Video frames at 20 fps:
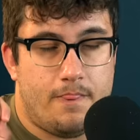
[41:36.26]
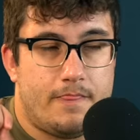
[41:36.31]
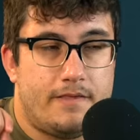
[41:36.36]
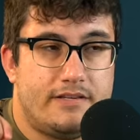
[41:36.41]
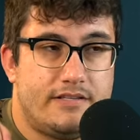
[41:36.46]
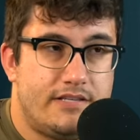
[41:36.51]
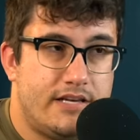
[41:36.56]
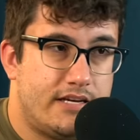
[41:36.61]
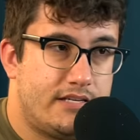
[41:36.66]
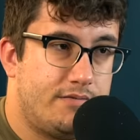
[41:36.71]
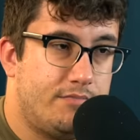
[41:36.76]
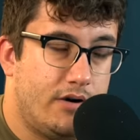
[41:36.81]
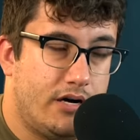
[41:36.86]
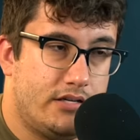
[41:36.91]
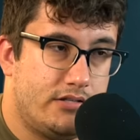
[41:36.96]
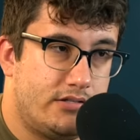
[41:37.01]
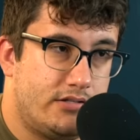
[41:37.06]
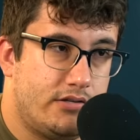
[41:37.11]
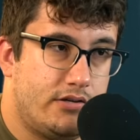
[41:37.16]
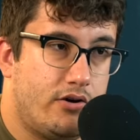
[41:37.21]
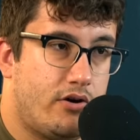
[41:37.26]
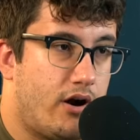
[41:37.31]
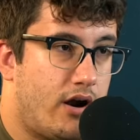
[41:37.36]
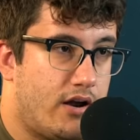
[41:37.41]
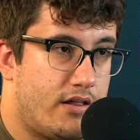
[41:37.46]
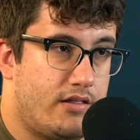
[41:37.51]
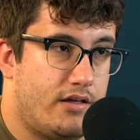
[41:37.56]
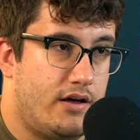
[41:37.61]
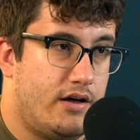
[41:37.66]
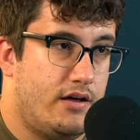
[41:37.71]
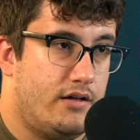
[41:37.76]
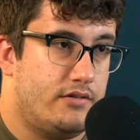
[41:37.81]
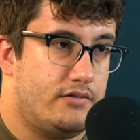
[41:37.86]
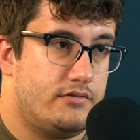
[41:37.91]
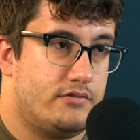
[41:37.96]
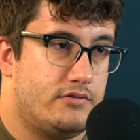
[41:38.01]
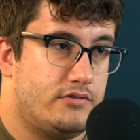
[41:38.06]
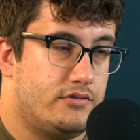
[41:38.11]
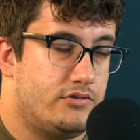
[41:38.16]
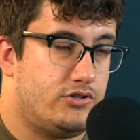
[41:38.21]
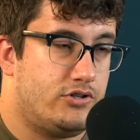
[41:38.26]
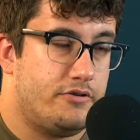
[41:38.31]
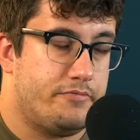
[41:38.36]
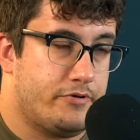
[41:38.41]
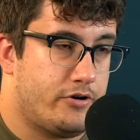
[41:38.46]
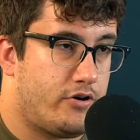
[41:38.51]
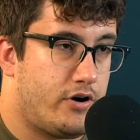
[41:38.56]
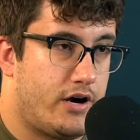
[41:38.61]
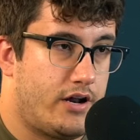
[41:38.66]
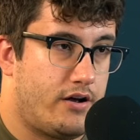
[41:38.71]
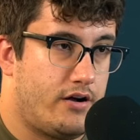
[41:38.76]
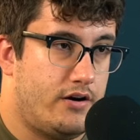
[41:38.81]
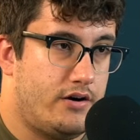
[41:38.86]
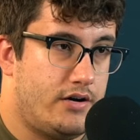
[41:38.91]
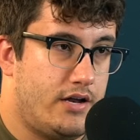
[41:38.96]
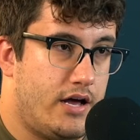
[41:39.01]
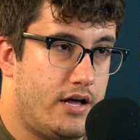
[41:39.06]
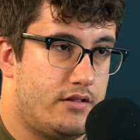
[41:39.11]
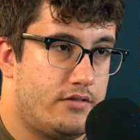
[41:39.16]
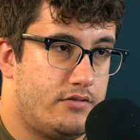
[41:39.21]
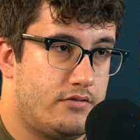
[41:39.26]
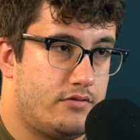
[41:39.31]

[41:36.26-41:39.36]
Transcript: Six months, you're out of the stupid credit card debt.